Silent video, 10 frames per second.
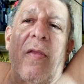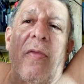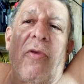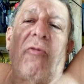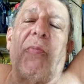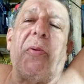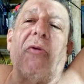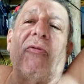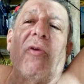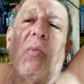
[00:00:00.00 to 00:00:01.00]
this
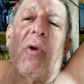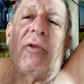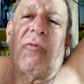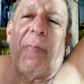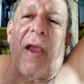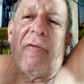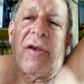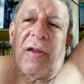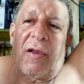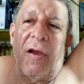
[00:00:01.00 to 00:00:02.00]
person wants Barry
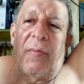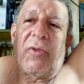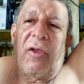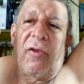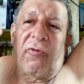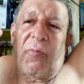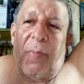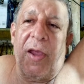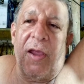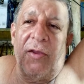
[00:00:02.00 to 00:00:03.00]
to come to his
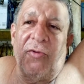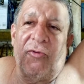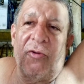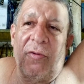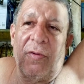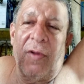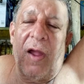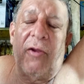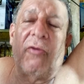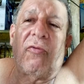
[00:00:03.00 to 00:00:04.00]
page,
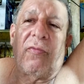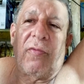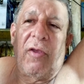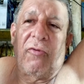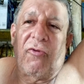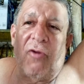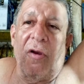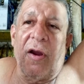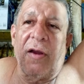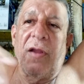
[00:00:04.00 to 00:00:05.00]
his
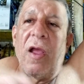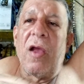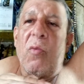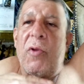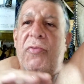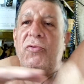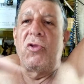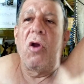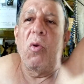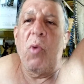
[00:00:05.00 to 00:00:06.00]
yard, with
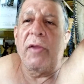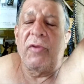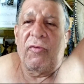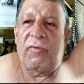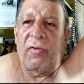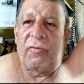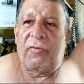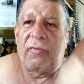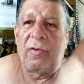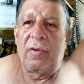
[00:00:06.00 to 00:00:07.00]
no
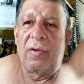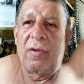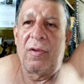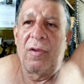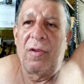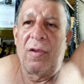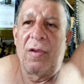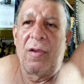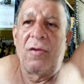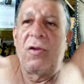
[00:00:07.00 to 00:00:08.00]
witnesses,
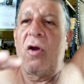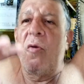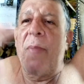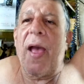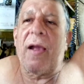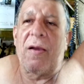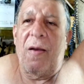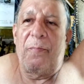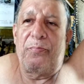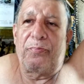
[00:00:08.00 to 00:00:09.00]
no
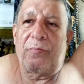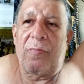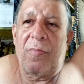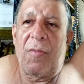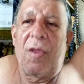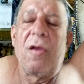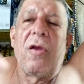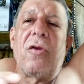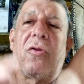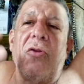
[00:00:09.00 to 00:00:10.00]
backup,
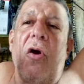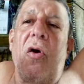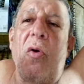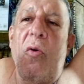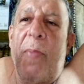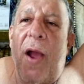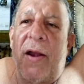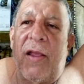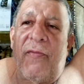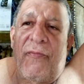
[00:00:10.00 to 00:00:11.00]

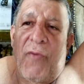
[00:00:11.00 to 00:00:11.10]
nobody